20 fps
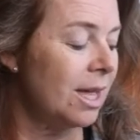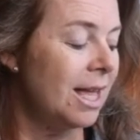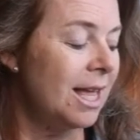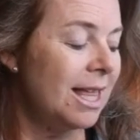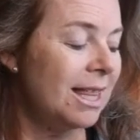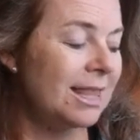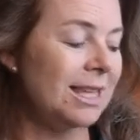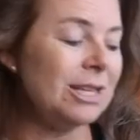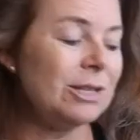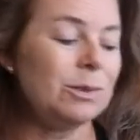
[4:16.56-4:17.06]

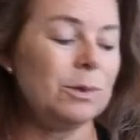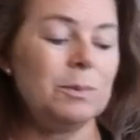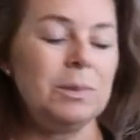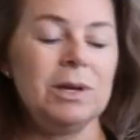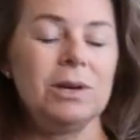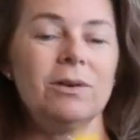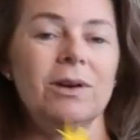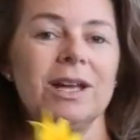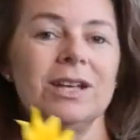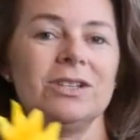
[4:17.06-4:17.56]
these would be
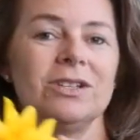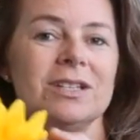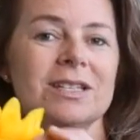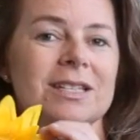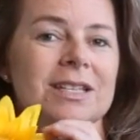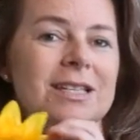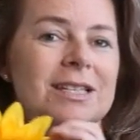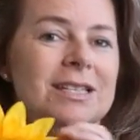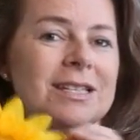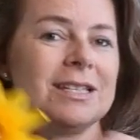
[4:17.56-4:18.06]
great just
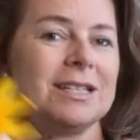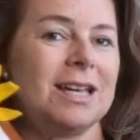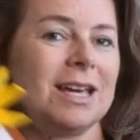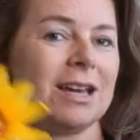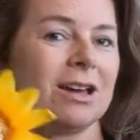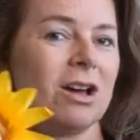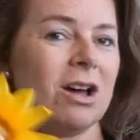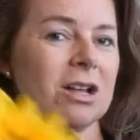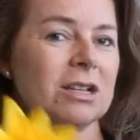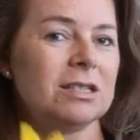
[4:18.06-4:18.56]
to
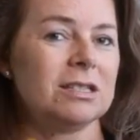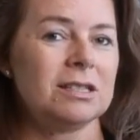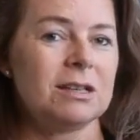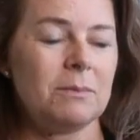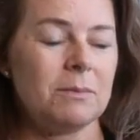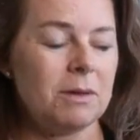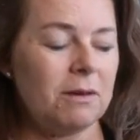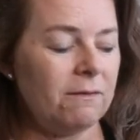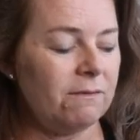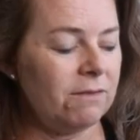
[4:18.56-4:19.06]
stick on
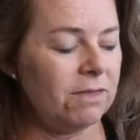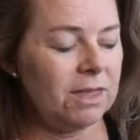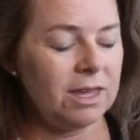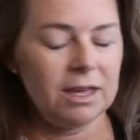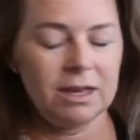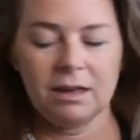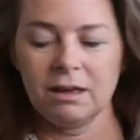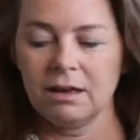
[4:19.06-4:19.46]
some of the